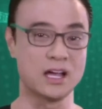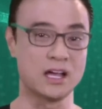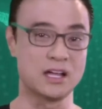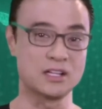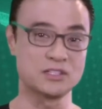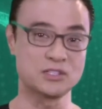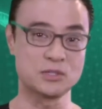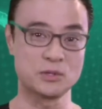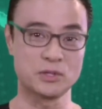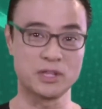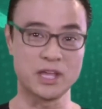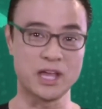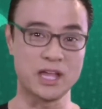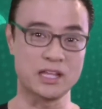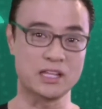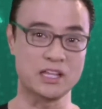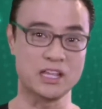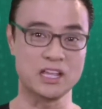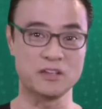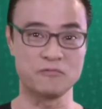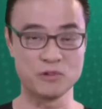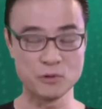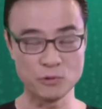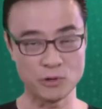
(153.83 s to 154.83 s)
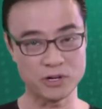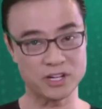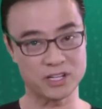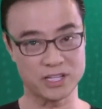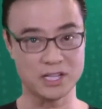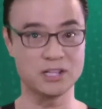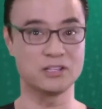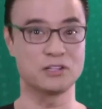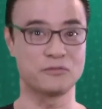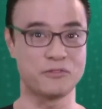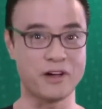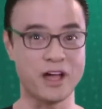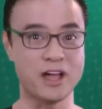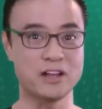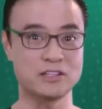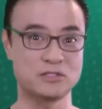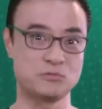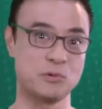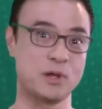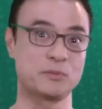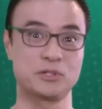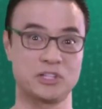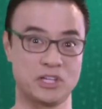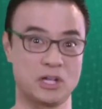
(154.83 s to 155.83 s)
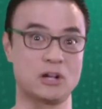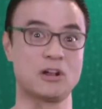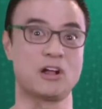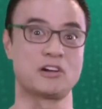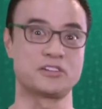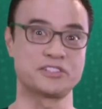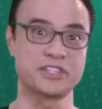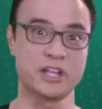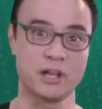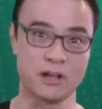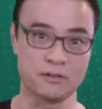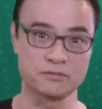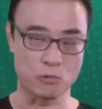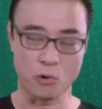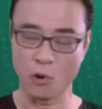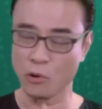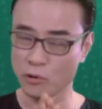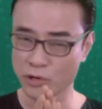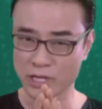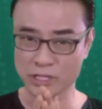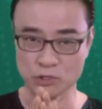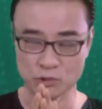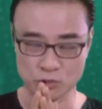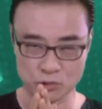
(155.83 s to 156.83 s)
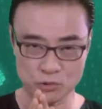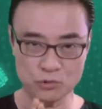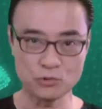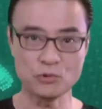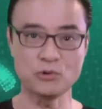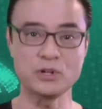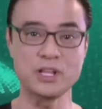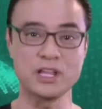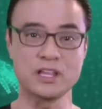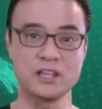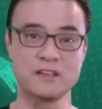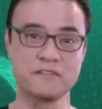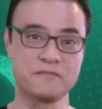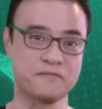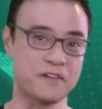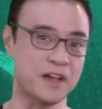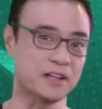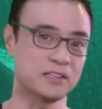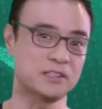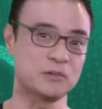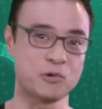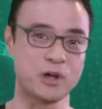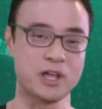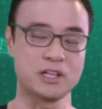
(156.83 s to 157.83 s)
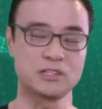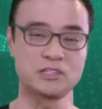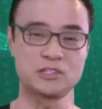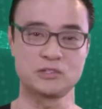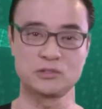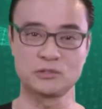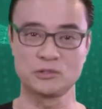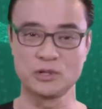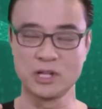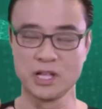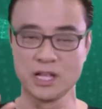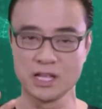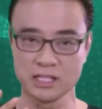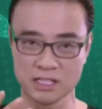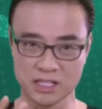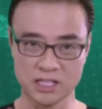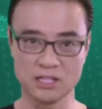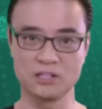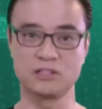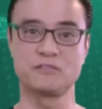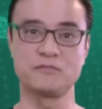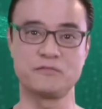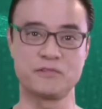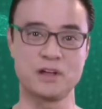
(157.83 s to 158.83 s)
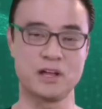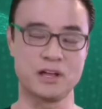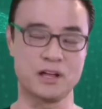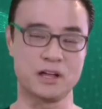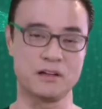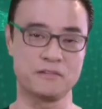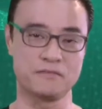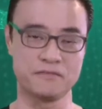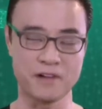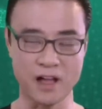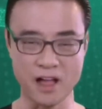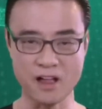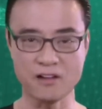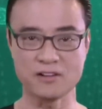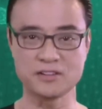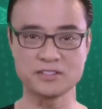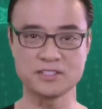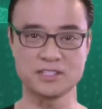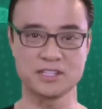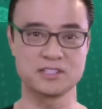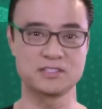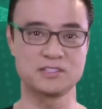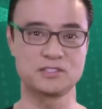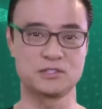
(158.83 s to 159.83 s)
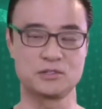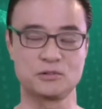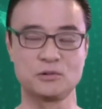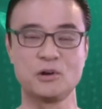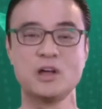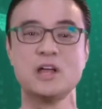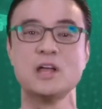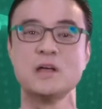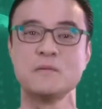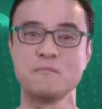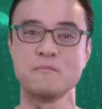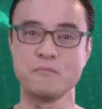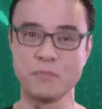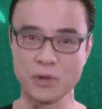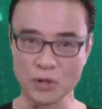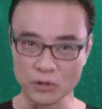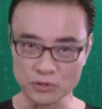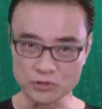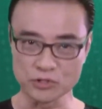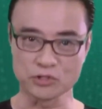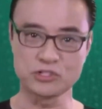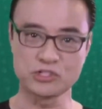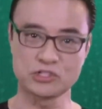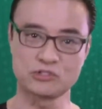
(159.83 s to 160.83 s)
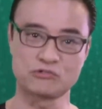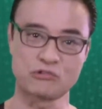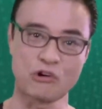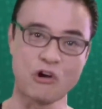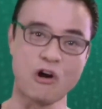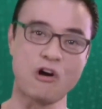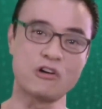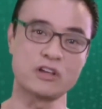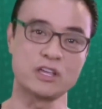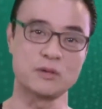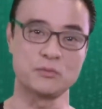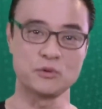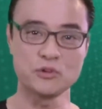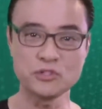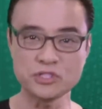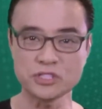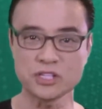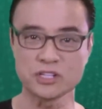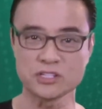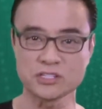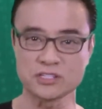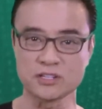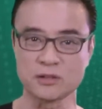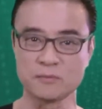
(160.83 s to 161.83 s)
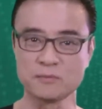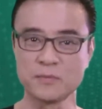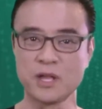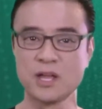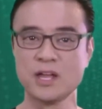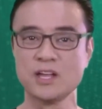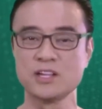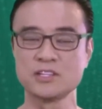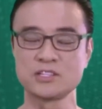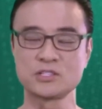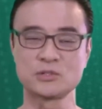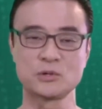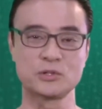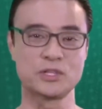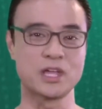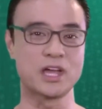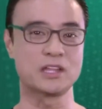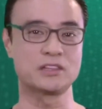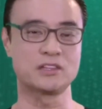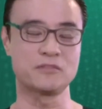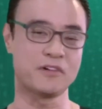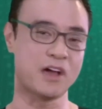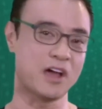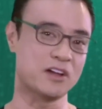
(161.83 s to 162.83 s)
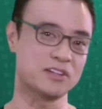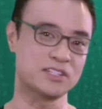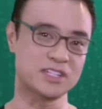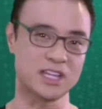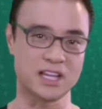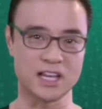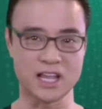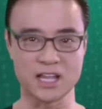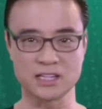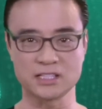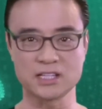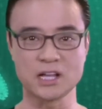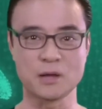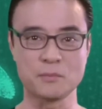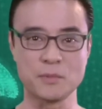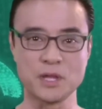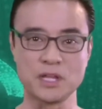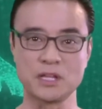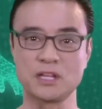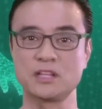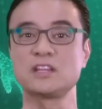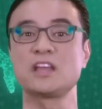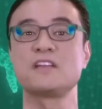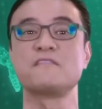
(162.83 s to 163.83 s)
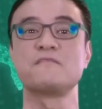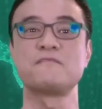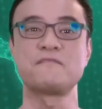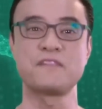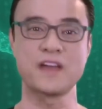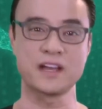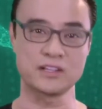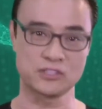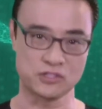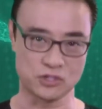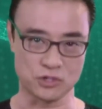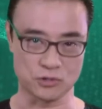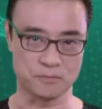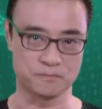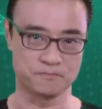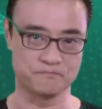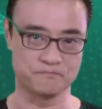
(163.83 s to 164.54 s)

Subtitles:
so that if we want to kill the virus, we have to kill ourselves. Only truly effective way to kill the virus is to build your strong immune system so that the virus cannot come in and infect you.